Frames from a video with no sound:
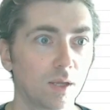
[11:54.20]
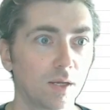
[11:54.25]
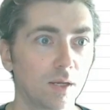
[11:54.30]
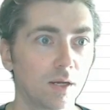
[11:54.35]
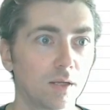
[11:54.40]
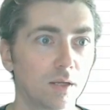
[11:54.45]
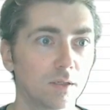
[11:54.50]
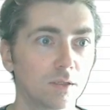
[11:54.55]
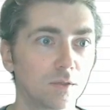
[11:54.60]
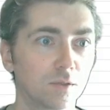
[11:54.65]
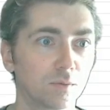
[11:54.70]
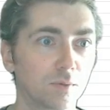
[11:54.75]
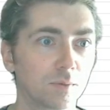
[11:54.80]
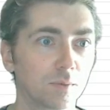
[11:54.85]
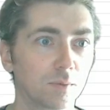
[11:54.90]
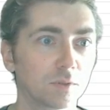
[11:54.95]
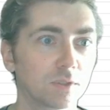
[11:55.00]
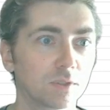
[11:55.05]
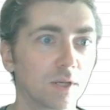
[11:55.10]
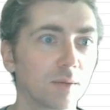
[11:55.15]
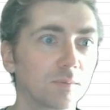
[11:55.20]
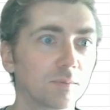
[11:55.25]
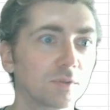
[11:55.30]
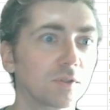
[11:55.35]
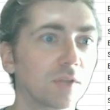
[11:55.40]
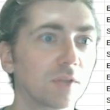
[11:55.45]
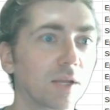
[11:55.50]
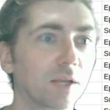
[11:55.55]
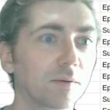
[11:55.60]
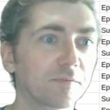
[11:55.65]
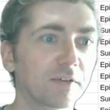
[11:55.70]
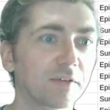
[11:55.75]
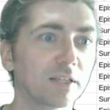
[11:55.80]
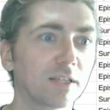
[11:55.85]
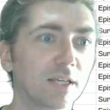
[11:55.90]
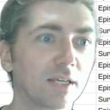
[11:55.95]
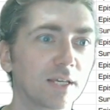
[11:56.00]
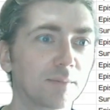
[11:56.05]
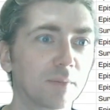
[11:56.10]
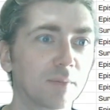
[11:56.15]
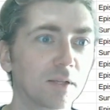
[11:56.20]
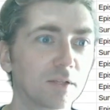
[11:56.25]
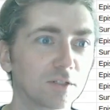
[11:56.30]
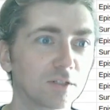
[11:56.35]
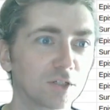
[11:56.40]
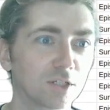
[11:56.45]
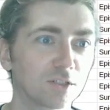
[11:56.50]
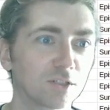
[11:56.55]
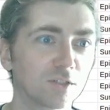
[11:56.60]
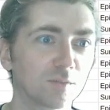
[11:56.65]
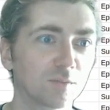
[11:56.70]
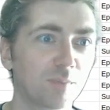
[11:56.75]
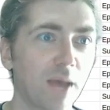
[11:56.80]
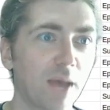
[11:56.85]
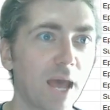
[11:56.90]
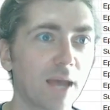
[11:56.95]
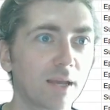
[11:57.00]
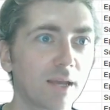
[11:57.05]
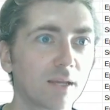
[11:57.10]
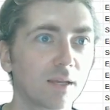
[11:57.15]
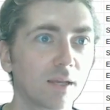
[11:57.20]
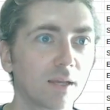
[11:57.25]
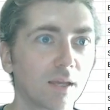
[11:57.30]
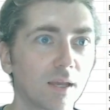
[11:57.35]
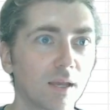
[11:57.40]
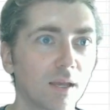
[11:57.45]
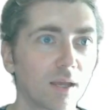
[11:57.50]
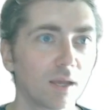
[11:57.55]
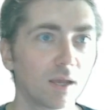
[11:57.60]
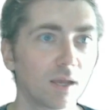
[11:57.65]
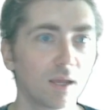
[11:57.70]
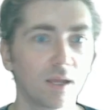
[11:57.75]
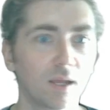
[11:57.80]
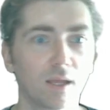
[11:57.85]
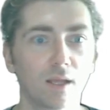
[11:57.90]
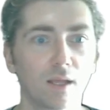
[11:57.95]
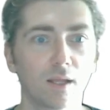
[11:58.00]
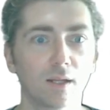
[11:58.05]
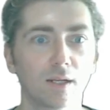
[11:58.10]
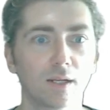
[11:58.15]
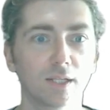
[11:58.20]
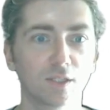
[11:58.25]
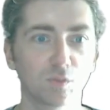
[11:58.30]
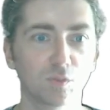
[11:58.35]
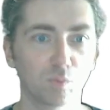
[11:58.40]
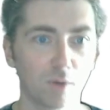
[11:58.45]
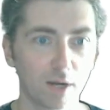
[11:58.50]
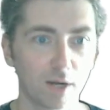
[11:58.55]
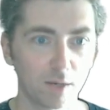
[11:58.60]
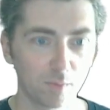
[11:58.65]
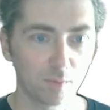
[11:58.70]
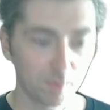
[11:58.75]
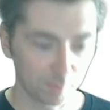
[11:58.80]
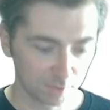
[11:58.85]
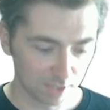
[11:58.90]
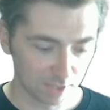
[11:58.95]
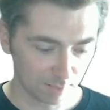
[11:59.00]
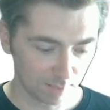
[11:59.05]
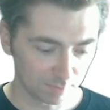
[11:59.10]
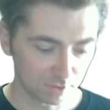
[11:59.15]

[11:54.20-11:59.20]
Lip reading: Undo one more time. So then we've got the email addresses back. Let's run it one more time.